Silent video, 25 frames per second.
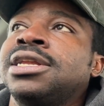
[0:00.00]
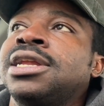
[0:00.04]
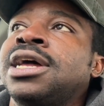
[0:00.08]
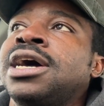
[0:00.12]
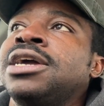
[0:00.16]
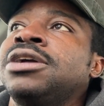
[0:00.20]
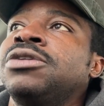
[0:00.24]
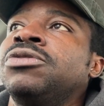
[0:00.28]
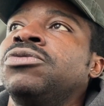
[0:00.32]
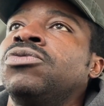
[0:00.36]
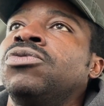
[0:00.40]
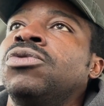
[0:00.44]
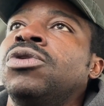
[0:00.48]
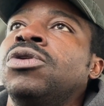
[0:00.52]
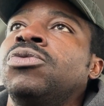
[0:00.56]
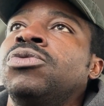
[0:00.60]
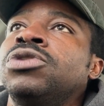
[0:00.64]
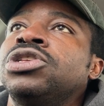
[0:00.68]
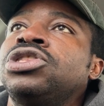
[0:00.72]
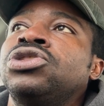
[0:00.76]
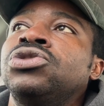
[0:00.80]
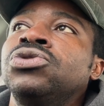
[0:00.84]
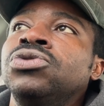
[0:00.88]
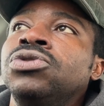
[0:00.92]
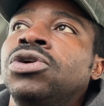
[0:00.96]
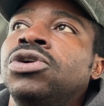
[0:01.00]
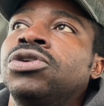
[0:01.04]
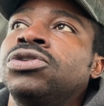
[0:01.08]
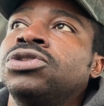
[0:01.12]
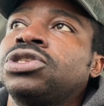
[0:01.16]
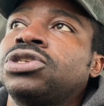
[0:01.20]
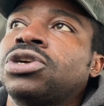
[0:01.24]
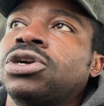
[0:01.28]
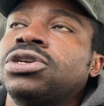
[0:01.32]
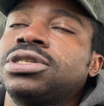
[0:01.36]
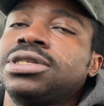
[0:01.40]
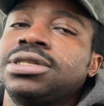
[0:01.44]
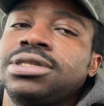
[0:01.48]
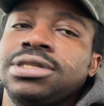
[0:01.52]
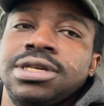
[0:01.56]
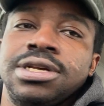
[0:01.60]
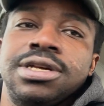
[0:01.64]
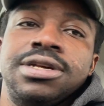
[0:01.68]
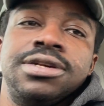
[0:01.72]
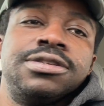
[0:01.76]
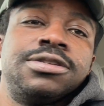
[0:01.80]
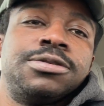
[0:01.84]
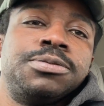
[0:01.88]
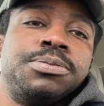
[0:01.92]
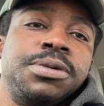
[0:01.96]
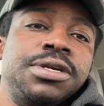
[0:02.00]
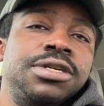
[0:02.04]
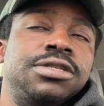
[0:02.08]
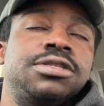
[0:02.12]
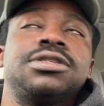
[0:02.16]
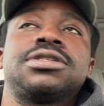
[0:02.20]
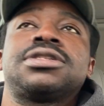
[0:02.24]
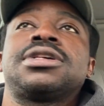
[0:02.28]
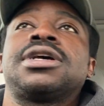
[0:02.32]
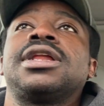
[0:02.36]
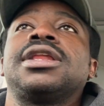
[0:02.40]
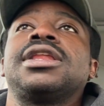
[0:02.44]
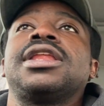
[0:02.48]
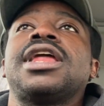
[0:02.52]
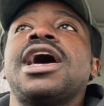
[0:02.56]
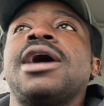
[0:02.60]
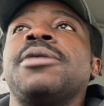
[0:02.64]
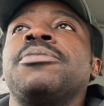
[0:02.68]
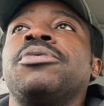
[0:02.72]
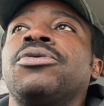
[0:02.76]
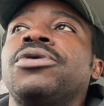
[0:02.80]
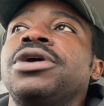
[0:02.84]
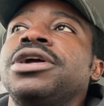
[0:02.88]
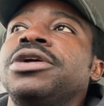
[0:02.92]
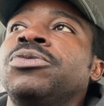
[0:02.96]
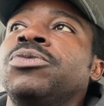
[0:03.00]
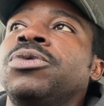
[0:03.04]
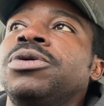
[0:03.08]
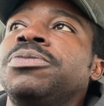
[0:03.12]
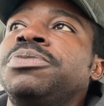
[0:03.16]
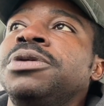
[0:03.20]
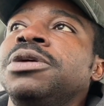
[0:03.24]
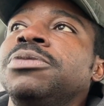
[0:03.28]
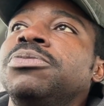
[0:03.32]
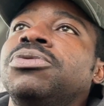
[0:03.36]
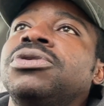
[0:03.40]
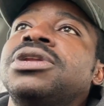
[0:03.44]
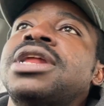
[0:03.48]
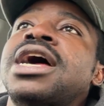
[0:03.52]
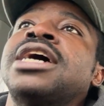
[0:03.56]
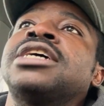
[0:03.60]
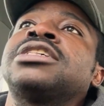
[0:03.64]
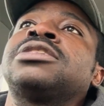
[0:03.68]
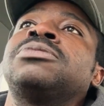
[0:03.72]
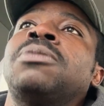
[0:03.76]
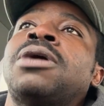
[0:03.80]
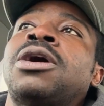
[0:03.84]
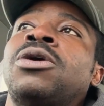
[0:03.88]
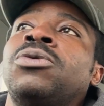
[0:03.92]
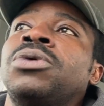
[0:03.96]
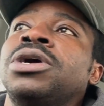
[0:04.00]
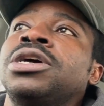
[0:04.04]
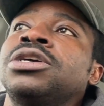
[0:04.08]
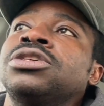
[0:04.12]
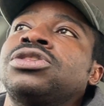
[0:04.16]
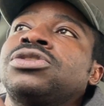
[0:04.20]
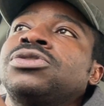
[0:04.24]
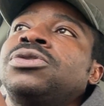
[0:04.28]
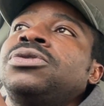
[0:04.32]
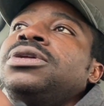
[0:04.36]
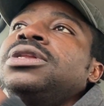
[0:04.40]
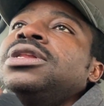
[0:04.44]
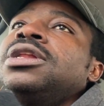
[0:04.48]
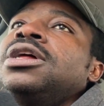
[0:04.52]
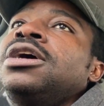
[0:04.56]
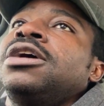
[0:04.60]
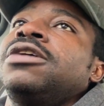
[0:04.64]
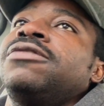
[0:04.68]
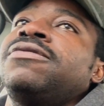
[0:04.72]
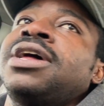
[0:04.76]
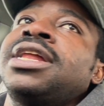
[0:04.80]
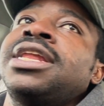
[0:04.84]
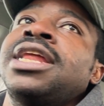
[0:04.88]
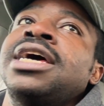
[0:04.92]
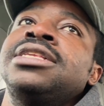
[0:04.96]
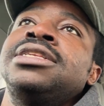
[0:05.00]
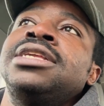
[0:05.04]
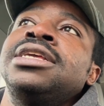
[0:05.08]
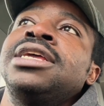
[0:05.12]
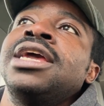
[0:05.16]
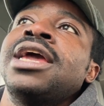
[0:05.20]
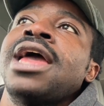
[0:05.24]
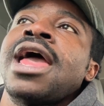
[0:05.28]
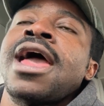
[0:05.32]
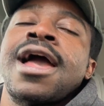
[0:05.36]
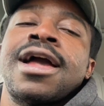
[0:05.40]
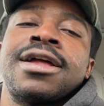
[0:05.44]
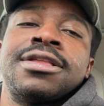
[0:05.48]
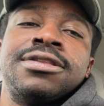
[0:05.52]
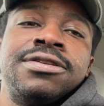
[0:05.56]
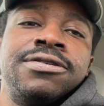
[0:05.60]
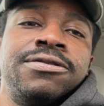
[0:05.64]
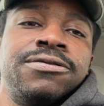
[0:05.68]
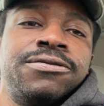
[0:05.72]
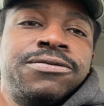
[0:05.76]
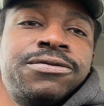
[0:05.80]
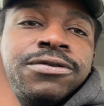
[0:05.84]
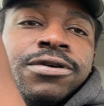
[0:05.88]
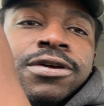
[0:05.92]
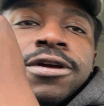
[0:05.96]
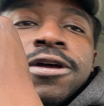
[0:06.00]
Like what, what you gonna start to see is me just collaborating with people. That's my way of showing love. I like to get active.